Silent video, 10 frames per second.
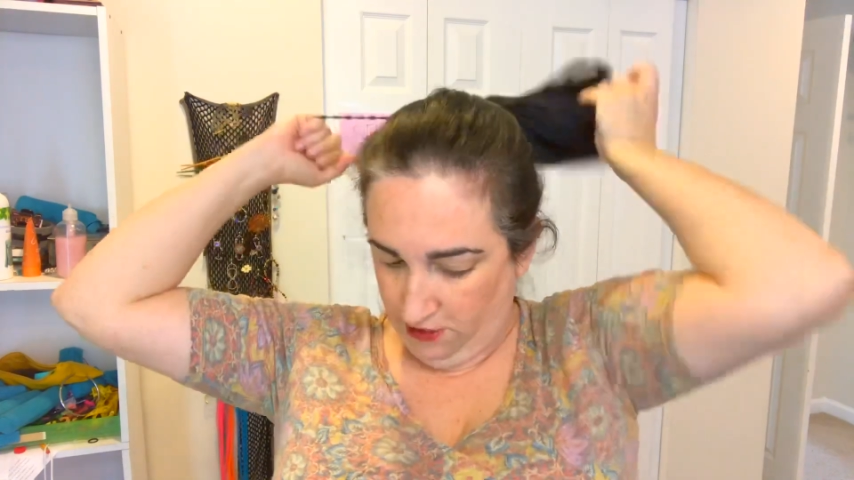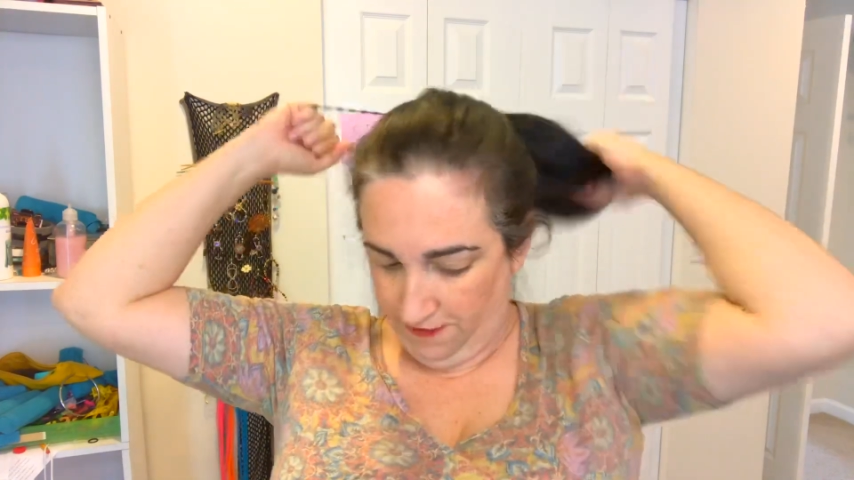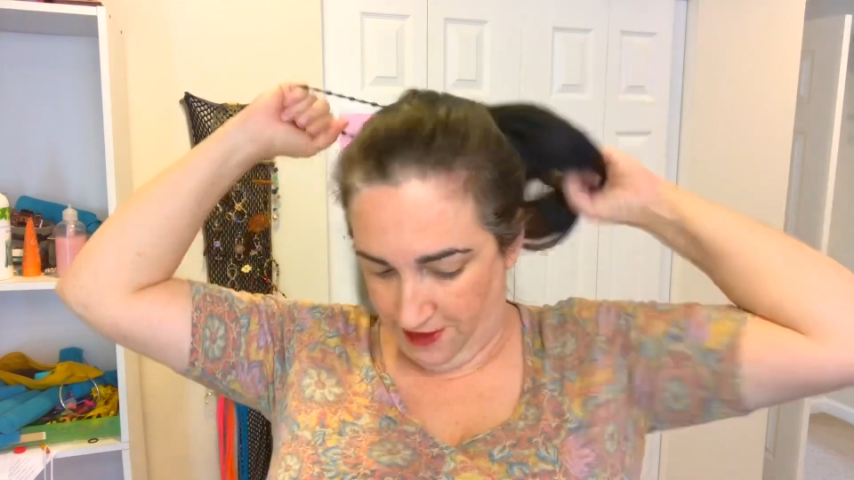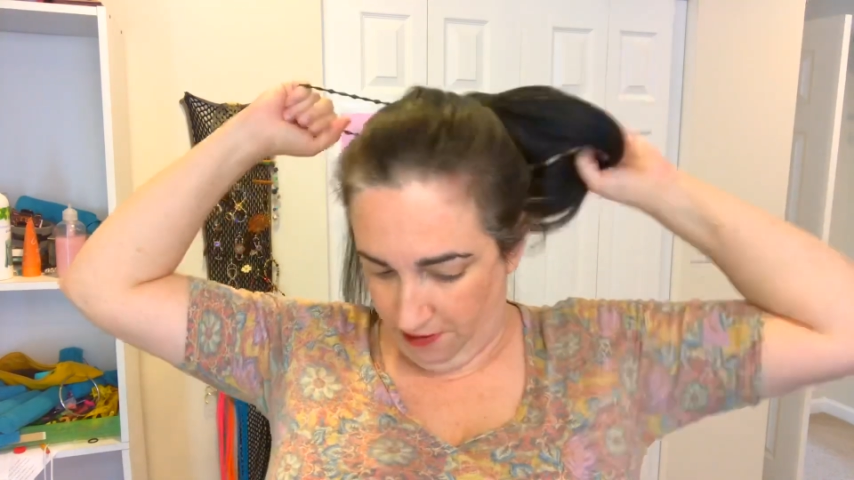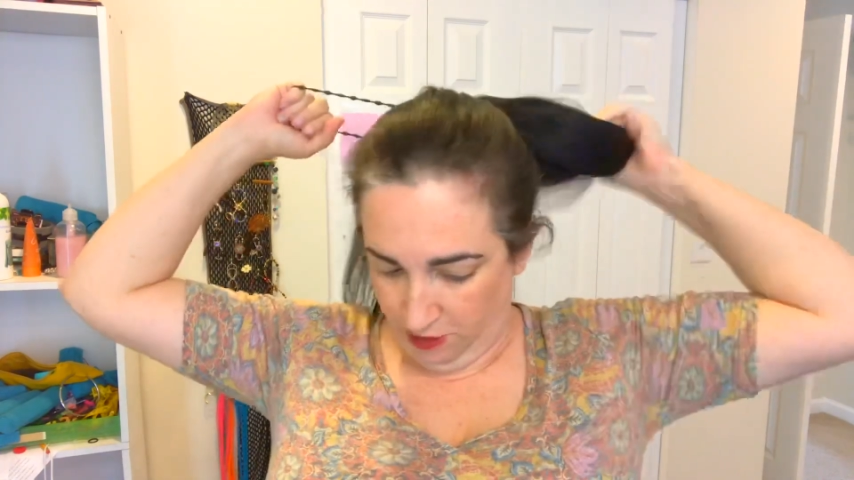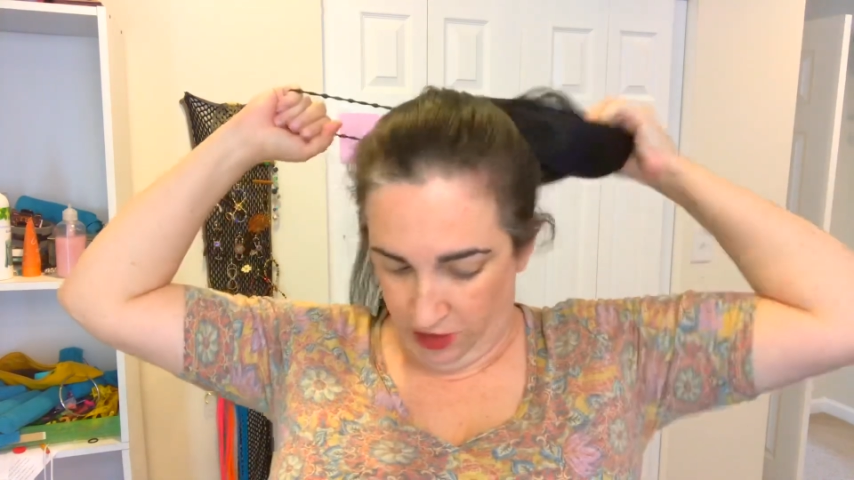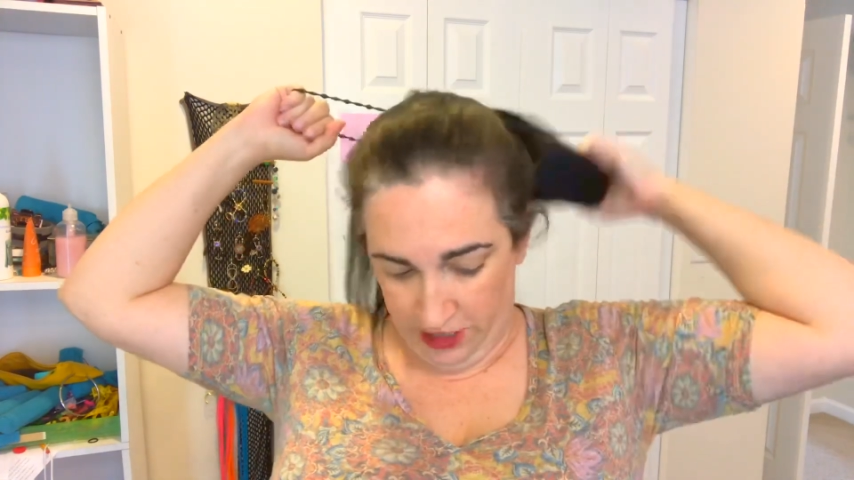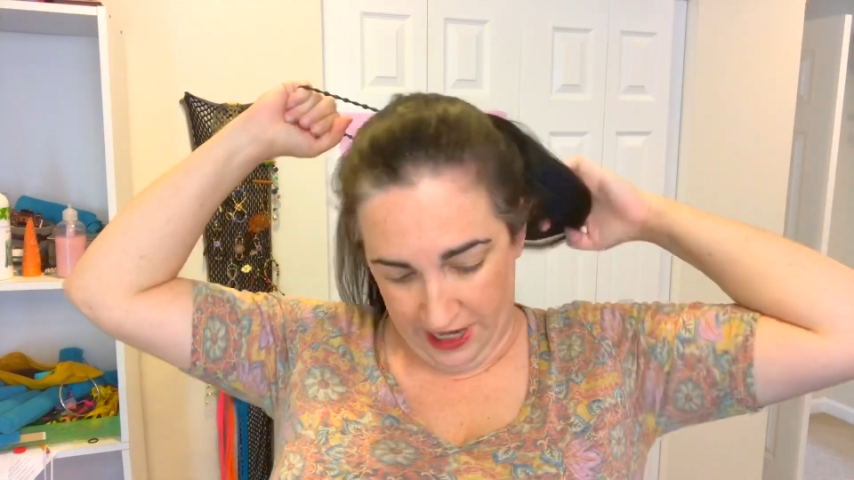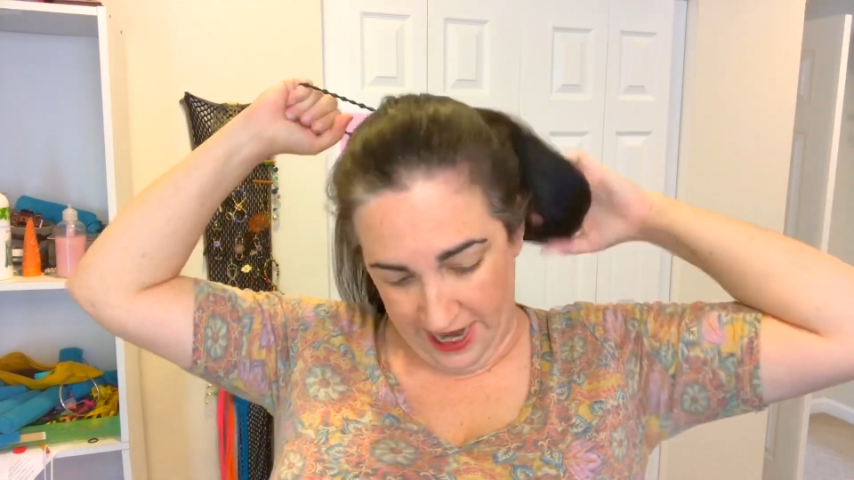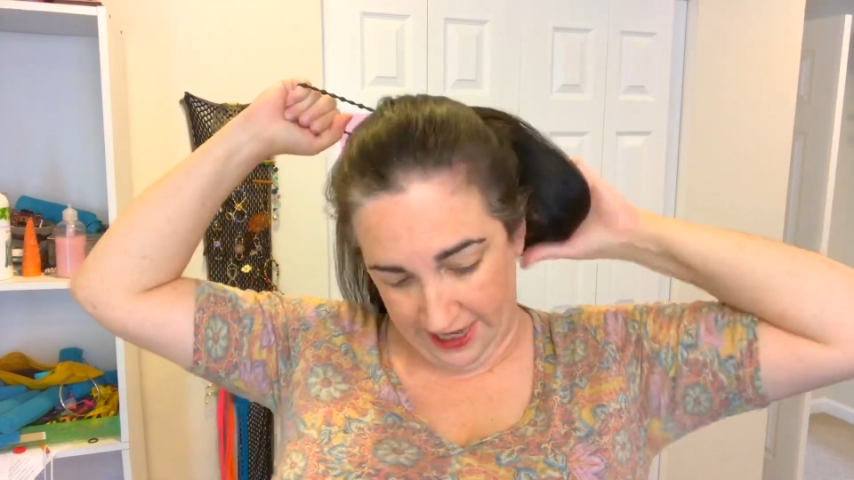available
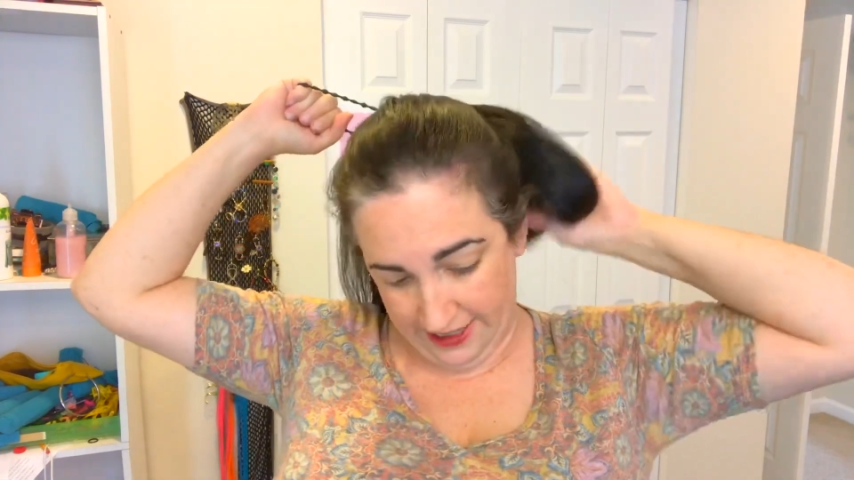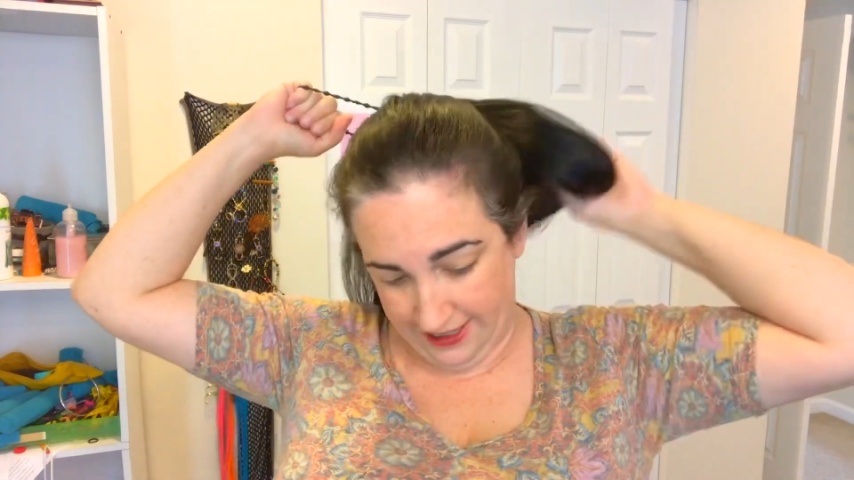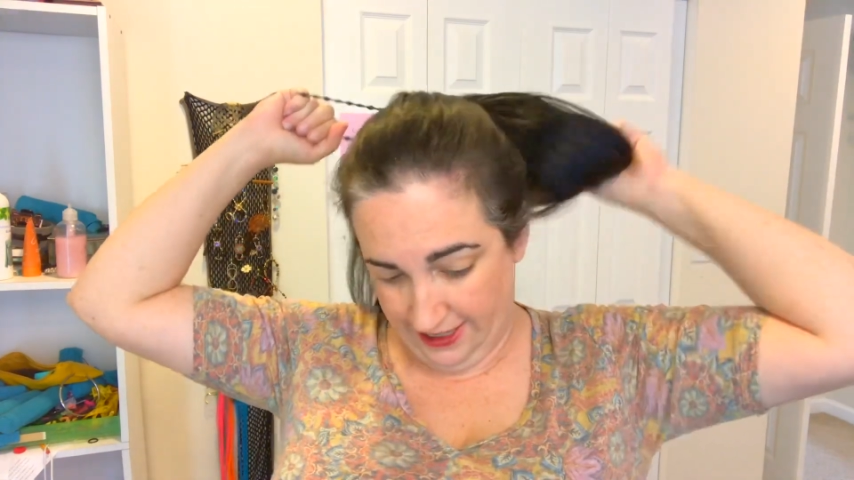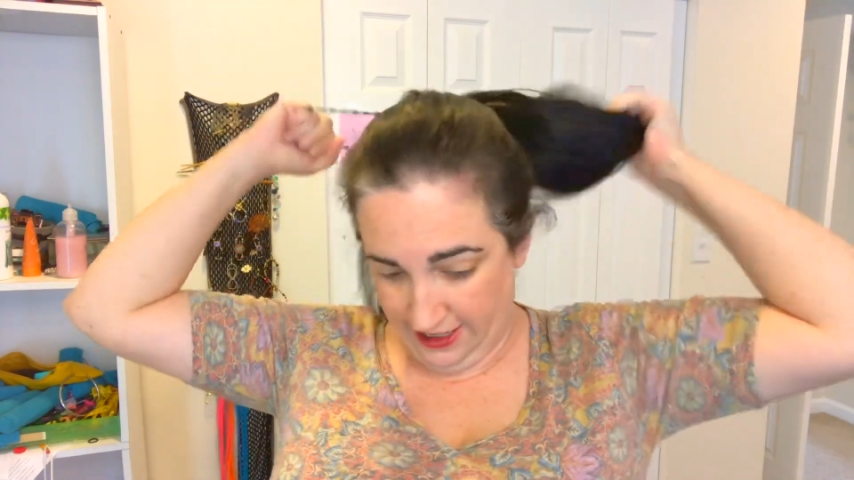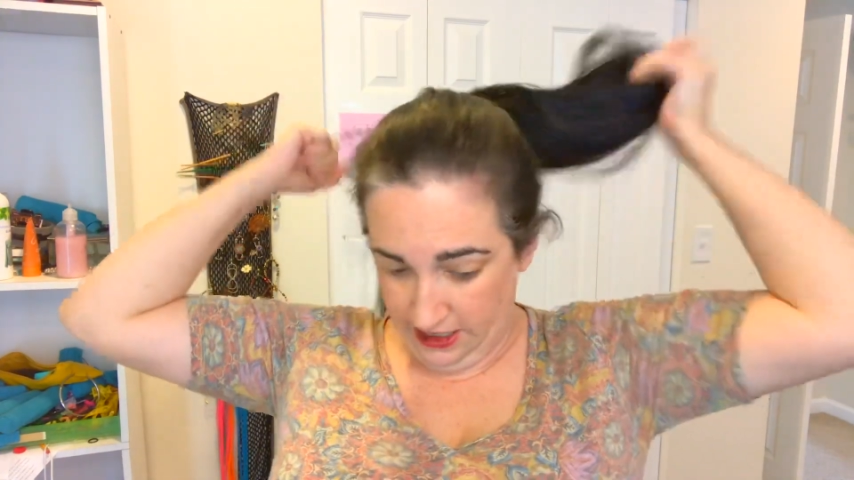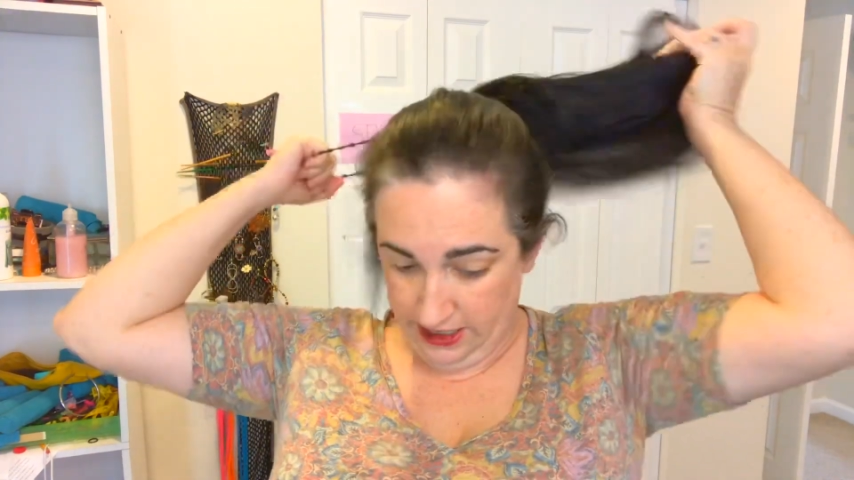on Etsy,